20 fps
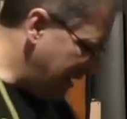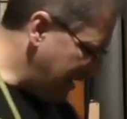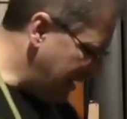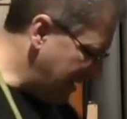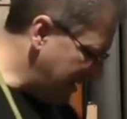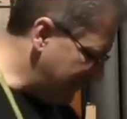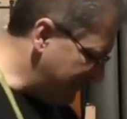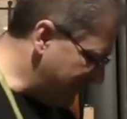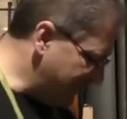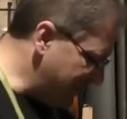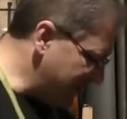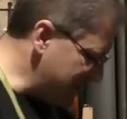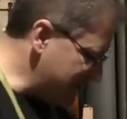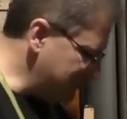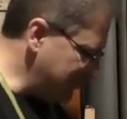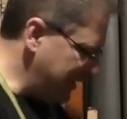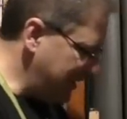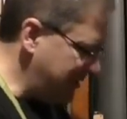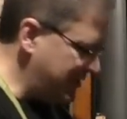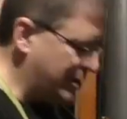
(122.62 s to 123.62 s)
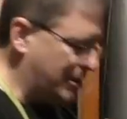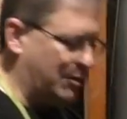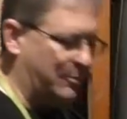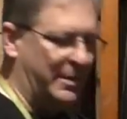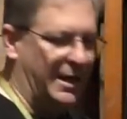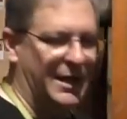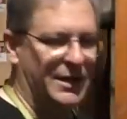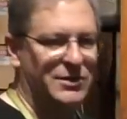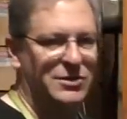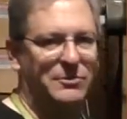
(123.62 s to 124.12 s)
And for this, we need to go
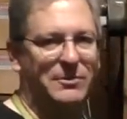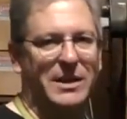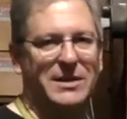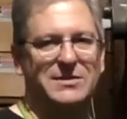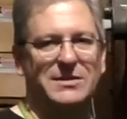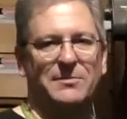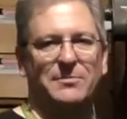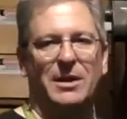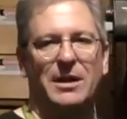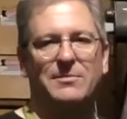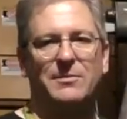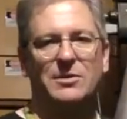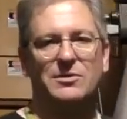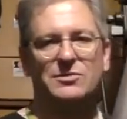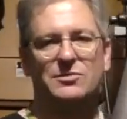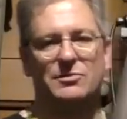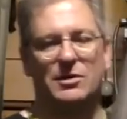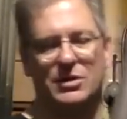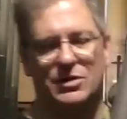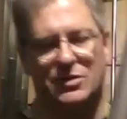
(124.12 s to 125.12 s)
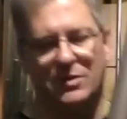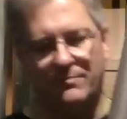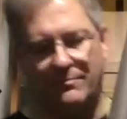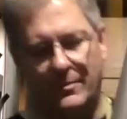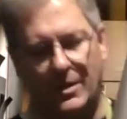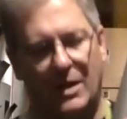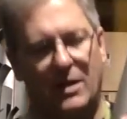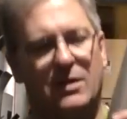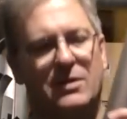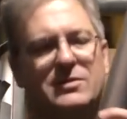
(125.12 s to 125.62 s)
back to basic pipe construction.
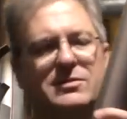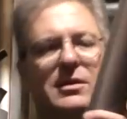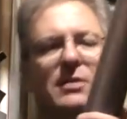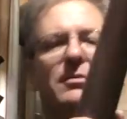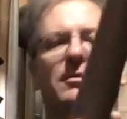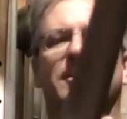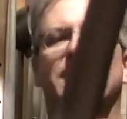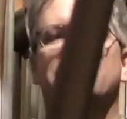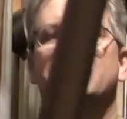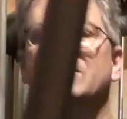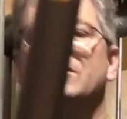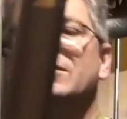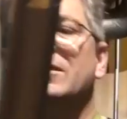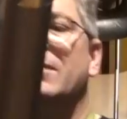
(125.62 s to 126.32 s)
So this is